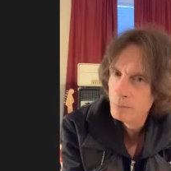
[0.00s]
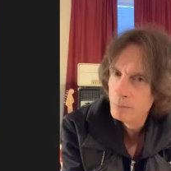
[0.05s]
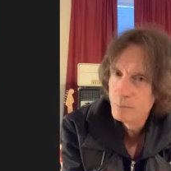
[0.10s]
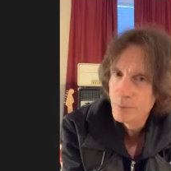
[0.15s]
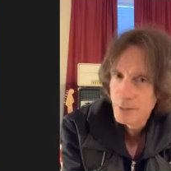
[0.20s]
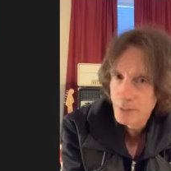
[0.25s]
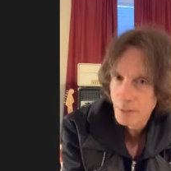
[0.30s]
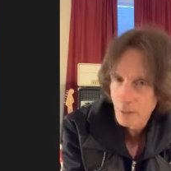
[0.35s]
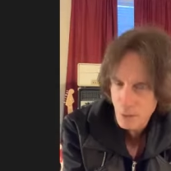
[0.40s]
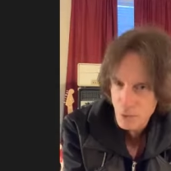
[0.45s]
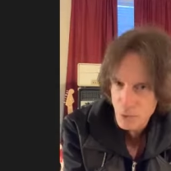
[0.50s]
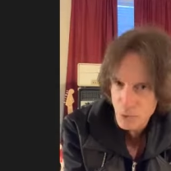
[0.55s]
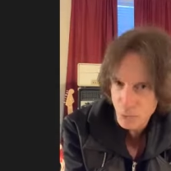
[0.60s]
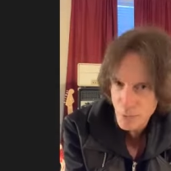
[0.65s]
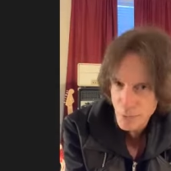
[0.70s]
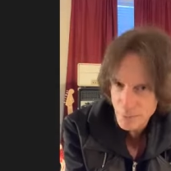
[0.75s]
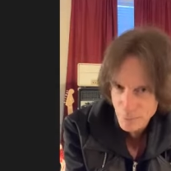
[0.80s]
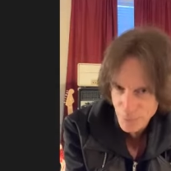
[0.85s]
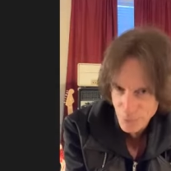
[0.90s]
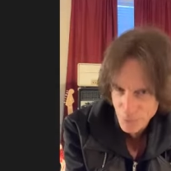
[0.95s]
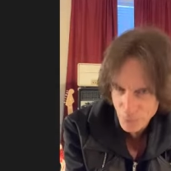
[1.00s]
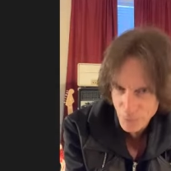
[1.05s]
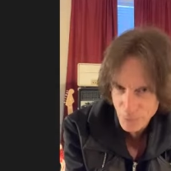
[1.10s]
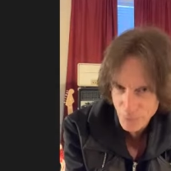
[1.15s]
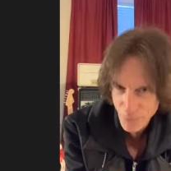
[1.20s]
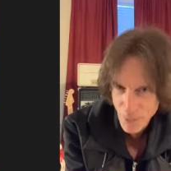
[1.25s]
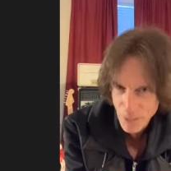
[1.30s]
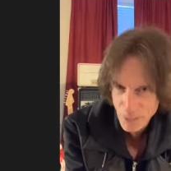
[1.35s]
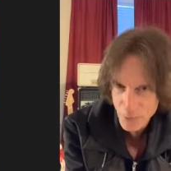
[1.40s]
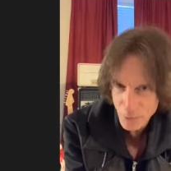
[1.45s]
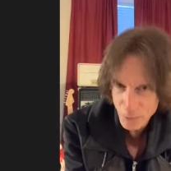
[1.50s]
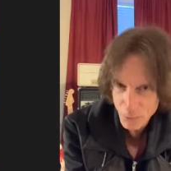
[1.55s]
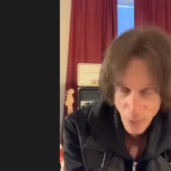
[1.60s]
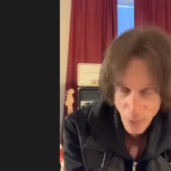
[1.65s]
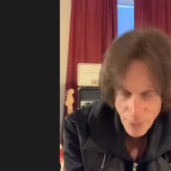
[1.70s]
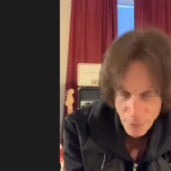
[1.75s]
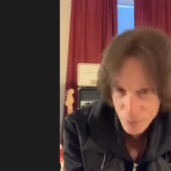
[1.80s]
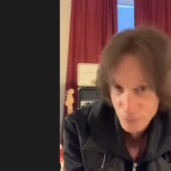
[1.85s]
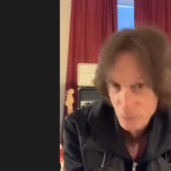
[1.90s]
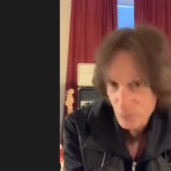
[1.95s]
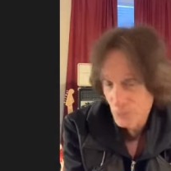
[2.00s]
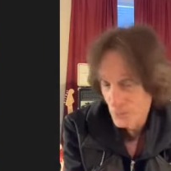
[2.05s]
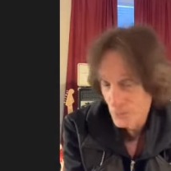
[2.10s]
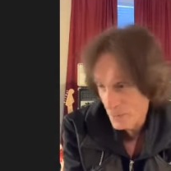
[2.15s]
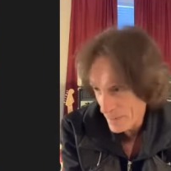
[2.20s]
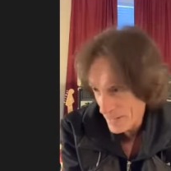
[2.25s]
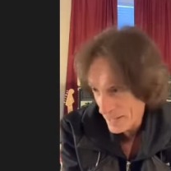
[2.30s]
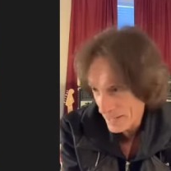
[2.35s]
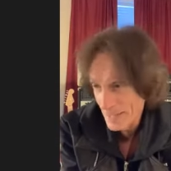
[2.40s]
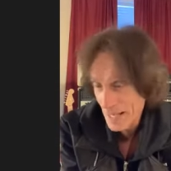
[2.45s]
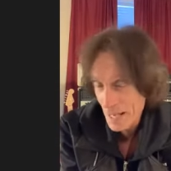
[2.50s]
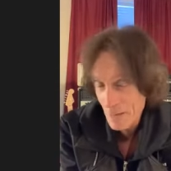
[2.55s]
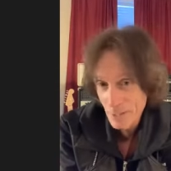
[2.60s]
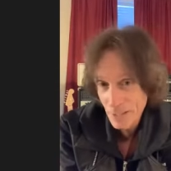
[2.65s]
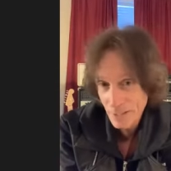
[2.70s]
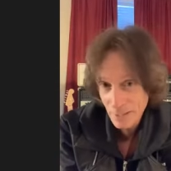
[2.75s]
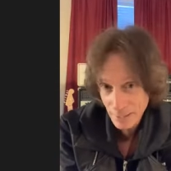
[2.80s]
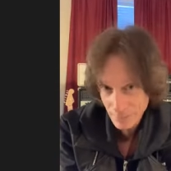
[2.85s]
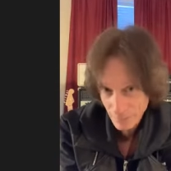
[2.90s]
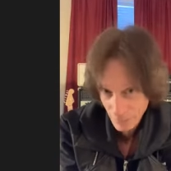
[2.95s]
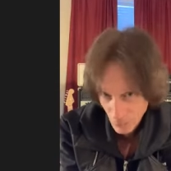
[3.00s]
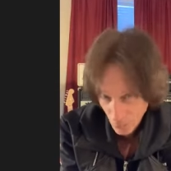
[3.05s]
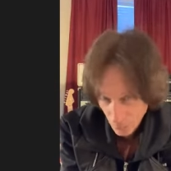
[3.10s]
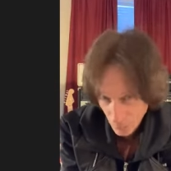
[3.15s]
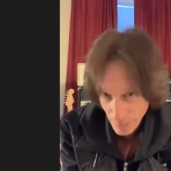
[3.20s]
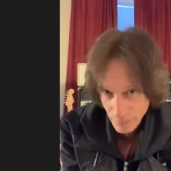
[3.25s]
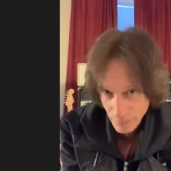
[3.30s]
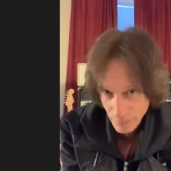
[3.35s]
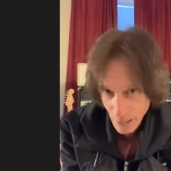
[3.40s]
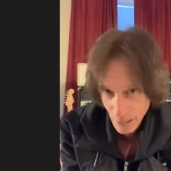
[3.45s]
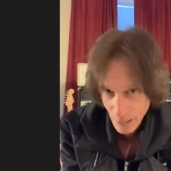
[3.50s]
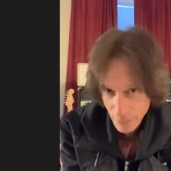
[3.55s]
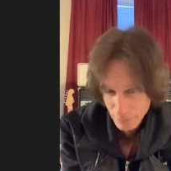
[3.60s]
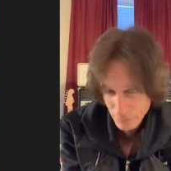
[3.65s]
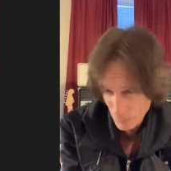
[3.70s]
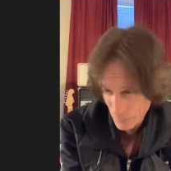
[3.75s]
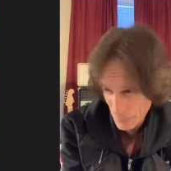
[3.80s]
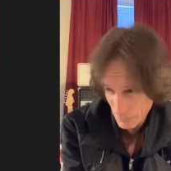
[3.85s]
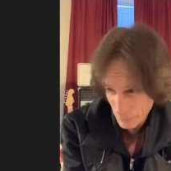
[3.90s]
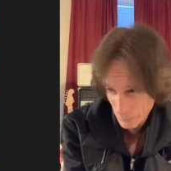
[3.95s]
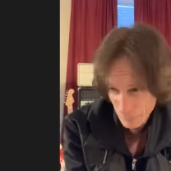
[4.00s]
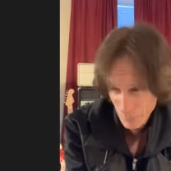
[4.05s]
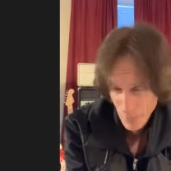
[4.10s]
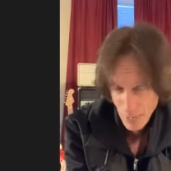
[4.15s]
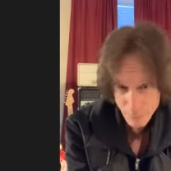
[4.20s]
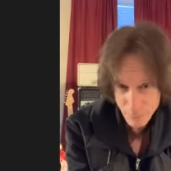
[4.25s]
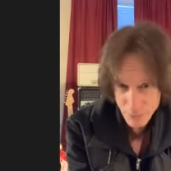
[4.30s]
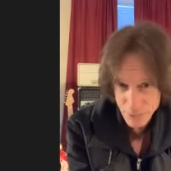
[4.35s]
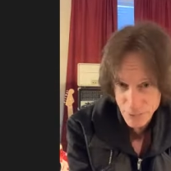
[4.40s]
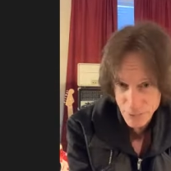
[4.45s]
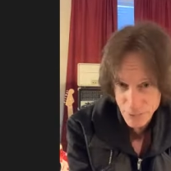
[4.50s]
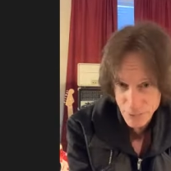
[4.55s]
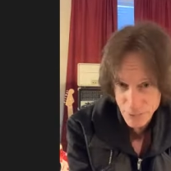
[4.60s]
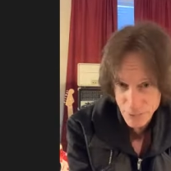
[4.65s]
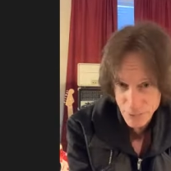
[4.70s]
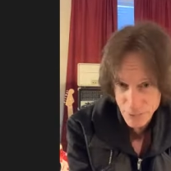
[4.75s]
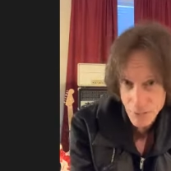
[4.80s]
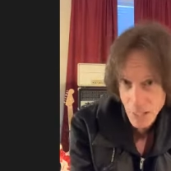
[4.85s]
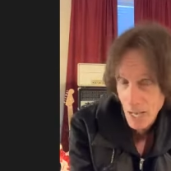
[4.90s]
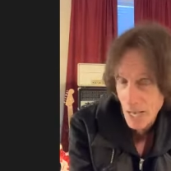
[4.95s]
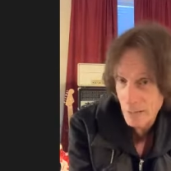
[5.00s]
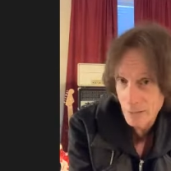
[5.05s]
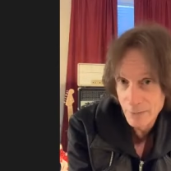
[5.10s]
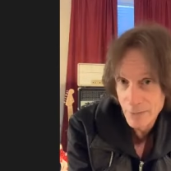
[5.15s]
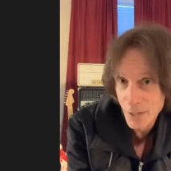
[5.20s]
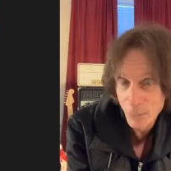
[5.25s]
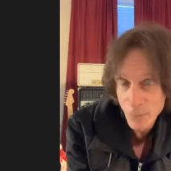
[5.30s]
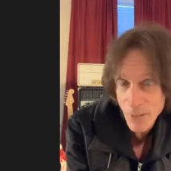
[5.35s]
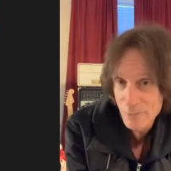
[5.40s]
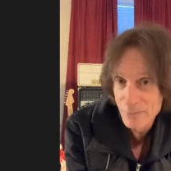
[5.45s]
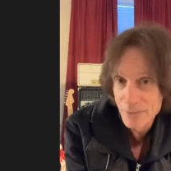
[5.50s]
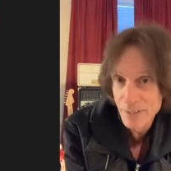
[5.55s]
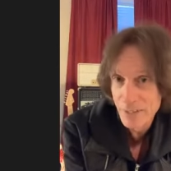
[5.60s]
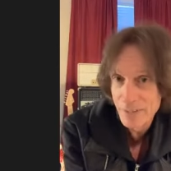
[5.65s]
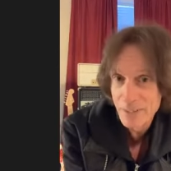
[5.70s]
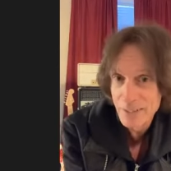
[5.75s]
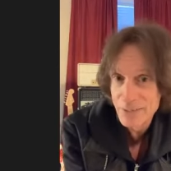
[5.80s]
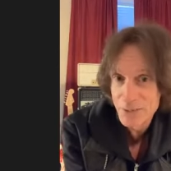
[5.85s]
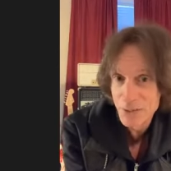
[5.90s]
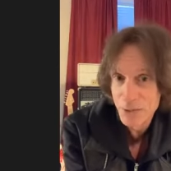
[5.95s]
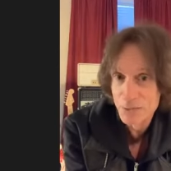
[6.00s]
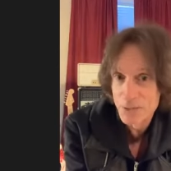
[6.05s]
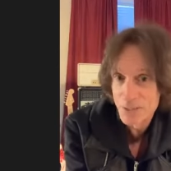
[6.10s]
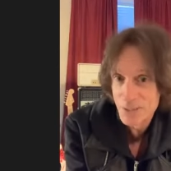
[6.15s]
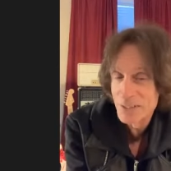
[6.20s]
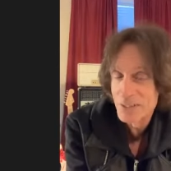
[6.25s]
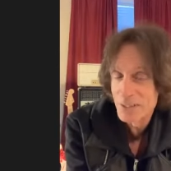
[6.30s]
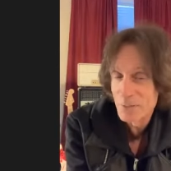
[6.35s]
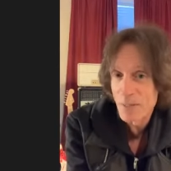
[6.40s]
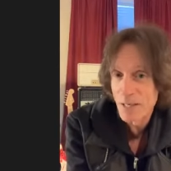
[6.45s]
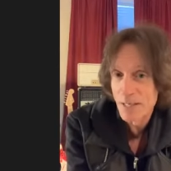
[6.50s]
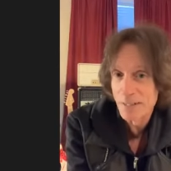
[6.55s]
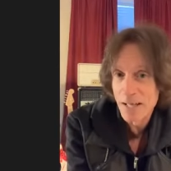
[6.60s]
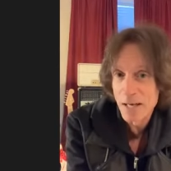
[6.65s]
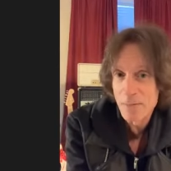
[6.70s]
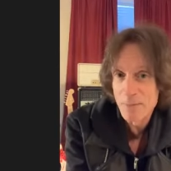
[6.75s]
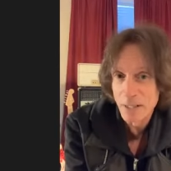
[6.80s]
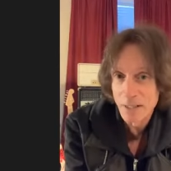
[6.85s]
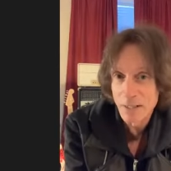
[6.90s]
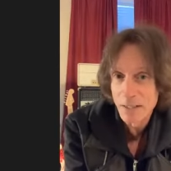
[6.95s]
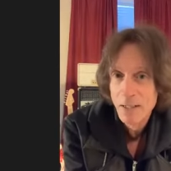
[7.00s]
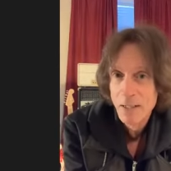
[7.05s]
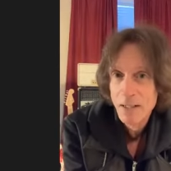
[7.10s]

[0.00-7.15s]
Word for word: because we've been doing the record right through the pandemic and going on for another five or six months, I don't know. We haven't done any shows since the pandemic.